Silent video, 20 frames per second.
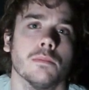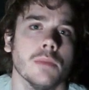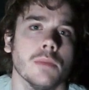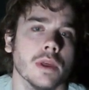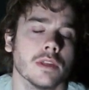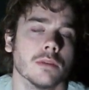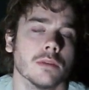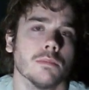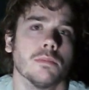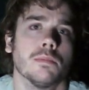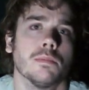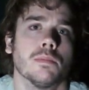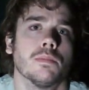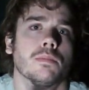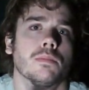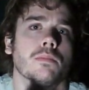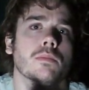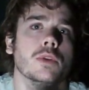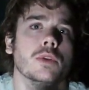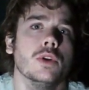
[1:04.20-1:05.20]
It's
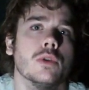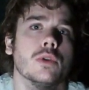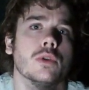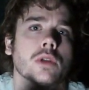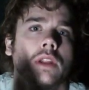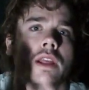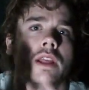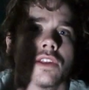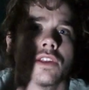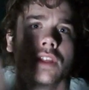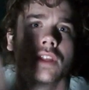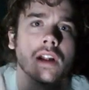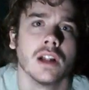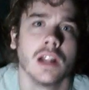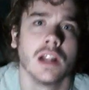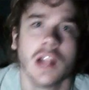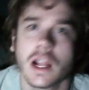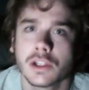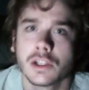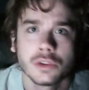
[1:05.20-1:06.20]
a nucleus and an
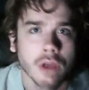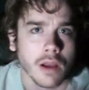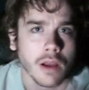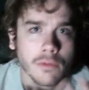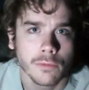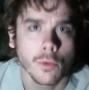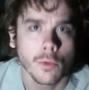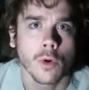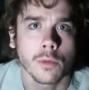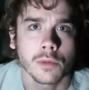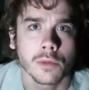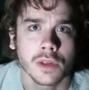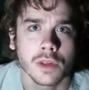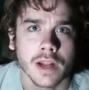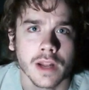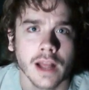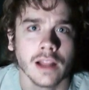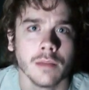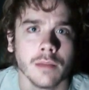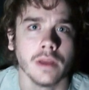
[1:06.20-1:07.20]
electron forms an
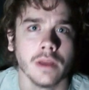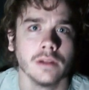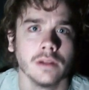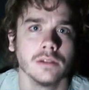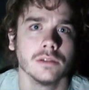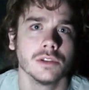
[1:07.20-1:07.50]
element,